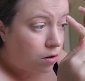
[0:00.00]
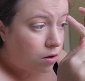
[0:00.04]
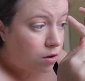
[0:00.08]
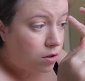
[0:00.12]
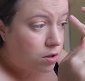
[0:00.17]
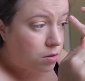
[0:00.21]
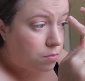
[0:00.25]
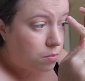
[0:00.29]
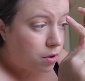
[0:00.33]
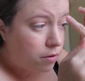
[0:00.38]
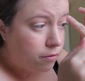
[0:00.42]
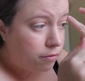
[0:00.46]
Oh,
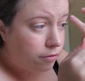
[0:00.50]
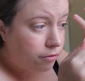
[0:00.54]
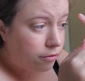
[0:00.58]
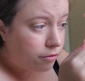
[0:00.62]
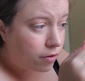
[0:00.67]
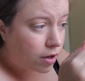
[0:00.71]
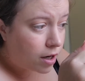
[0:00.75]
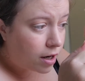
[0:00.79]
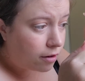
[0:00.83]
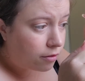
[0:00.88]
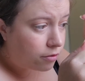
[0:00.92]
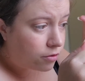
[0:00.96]
there's a bit of
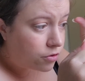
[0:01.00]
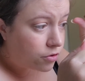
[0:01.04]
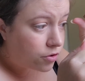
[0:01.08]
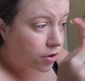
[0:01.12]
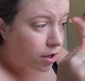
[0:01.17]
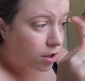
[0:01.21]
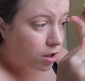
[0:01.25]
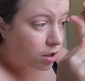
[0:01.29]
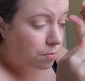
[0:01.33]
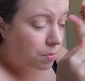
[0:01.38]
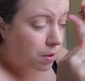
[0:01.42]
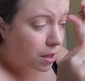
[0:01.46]
fluff
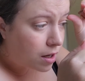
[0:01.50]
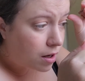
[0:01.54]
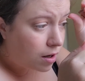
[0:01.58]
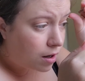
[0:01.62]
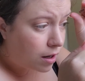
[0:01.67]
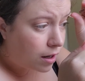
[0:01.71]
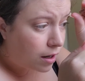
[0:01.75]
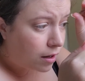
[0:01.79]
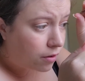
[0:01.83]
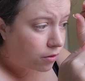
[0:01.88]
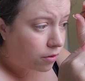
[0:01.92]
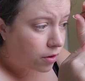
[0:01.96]
stuck to my
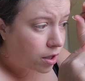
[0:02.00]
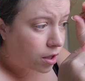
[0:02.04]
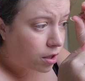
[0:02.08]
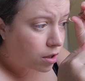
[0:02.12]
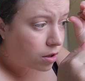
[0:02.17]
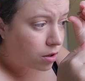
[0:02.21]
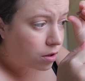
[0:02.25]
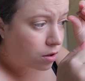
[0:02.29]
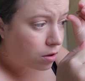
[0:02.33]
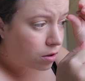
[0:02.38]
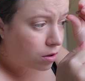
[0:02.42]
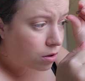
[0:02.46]
eye, I
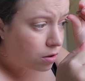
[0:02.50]
think.